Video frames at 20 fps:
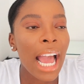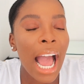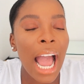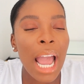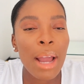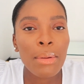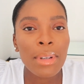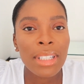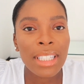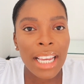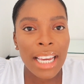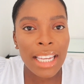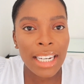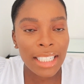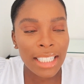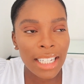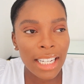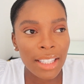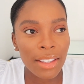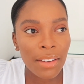I was
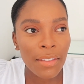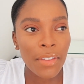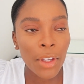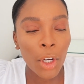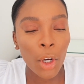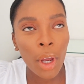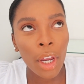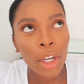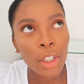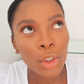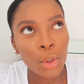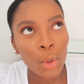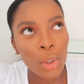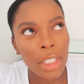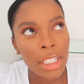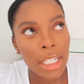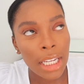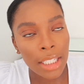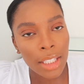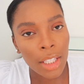editing the video I
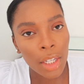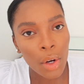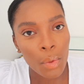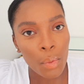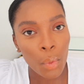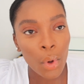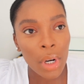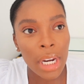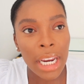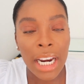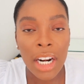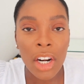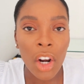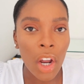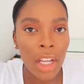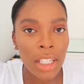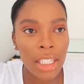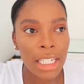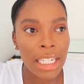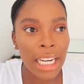shot yesterday morning,
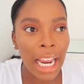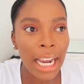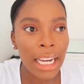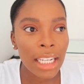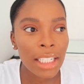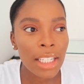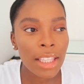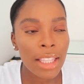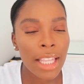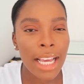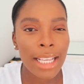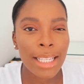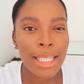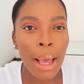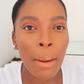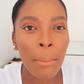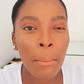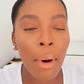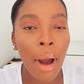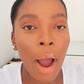last night. There are
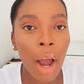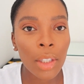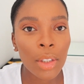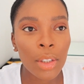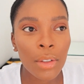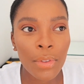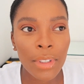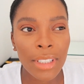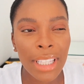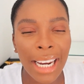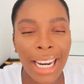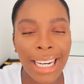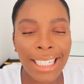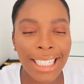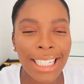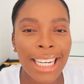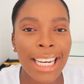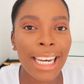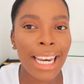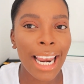some parts of it that I
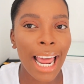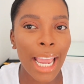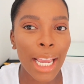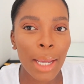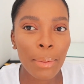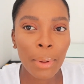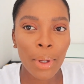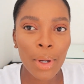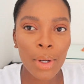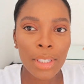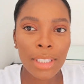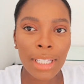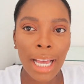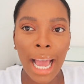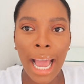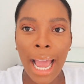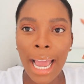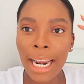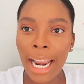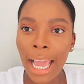didn't like because
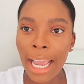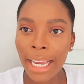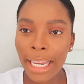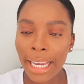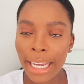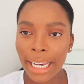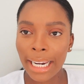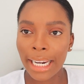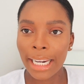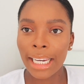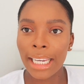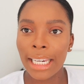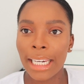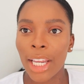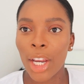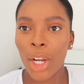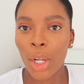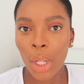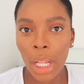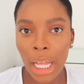I like
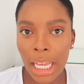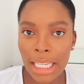clean girl